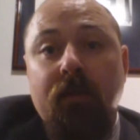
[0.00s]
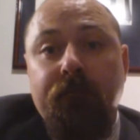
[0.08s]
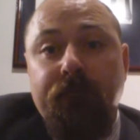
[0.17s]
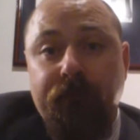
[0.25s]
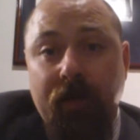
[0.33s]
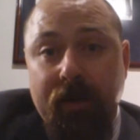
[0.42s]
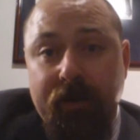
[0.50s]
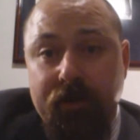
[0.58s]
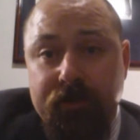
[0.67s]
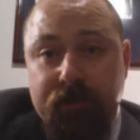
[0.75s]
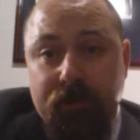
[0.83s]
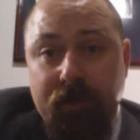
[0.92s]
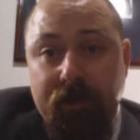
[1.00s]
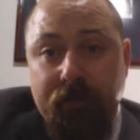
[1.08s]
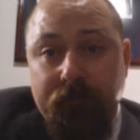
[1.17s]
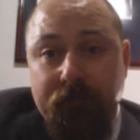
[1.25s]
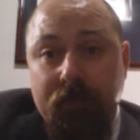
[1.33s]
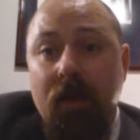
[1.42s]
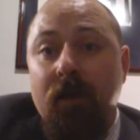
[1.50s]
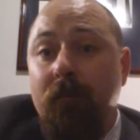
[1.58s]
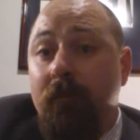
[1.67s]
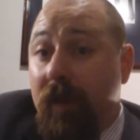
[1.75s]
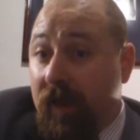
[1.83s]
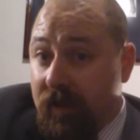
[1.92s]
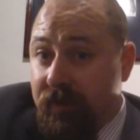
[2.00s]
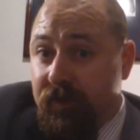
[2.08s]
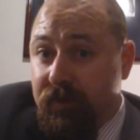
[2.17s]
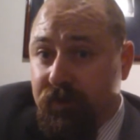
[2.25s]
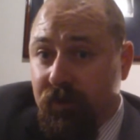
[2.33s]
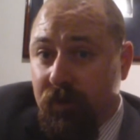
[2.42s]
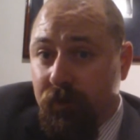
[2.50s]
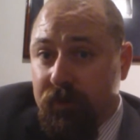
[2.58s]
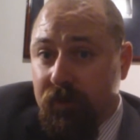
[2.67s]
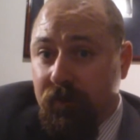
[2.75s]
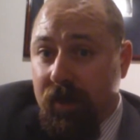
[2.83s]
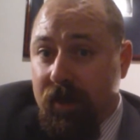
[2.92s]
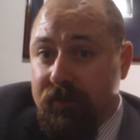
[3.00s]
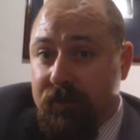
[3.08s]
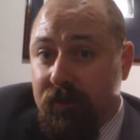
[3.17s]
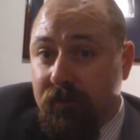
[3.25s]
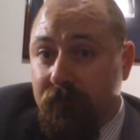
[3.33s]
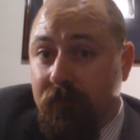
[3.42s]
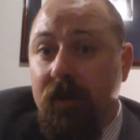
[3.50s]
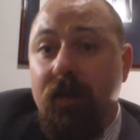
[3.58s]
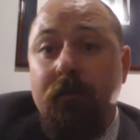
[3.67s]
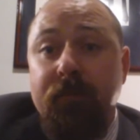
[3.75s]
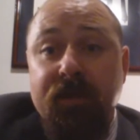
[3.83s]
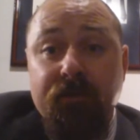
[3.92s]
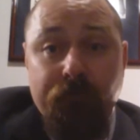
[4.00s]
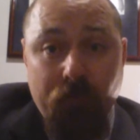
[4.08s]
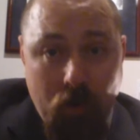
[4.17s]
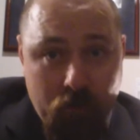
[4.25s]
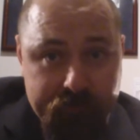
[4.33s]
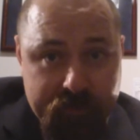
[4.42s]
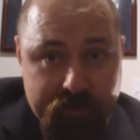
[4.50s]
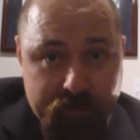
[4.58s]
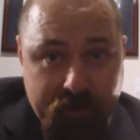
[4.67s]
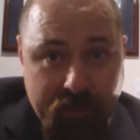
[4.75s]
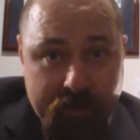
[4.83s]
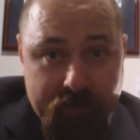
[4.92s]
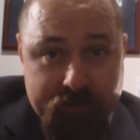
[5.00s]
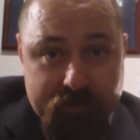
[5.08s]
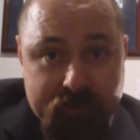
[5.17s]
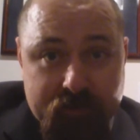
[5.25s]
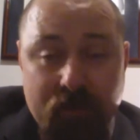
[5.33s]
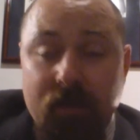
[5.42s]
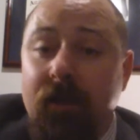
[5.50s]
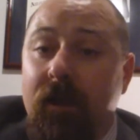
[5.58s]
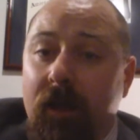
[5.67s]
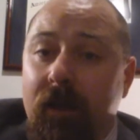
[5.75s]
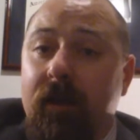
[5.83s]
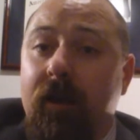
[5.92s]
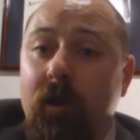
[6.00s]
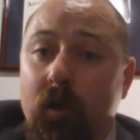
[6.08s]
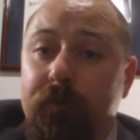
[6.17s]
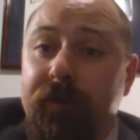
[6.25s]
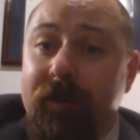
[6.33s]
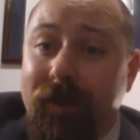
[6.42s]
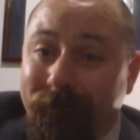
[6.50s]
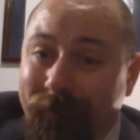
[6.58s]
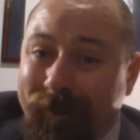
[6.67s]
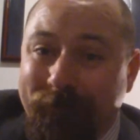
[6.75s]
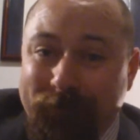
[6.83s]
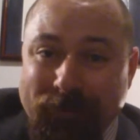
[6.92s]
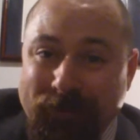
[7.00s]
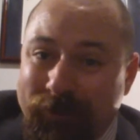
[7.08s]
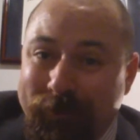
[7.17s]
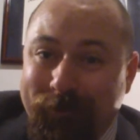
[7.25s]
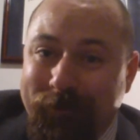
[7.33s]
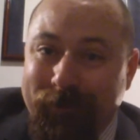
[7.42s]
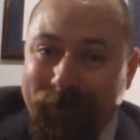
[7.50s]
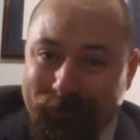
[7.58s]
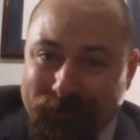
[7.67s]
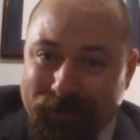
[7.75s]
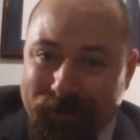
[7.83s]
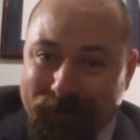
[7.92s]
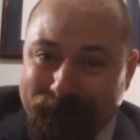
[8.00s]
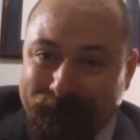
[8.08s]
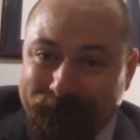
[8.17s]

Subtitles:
Find an attorney, pay the attorney what they're asking, be involved in your case, and I hope to never have to see you on the other side.